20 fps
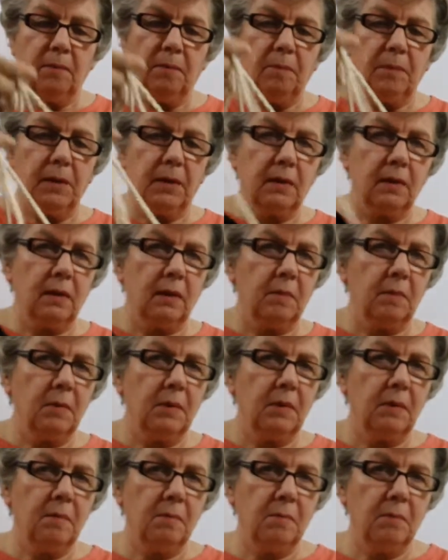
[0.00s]
Take it up,
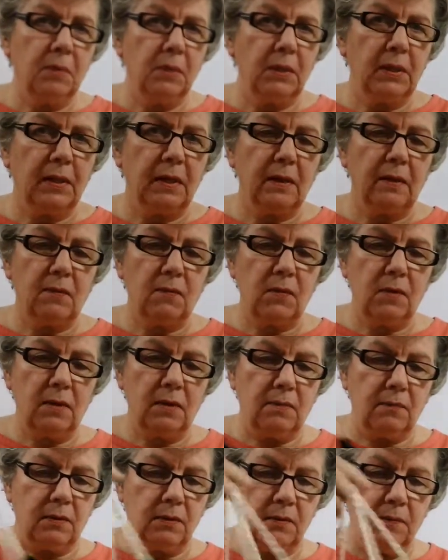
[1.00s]
pull it out of the
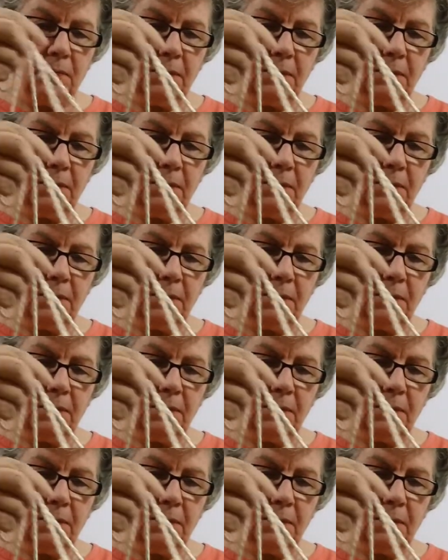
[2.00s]
oven.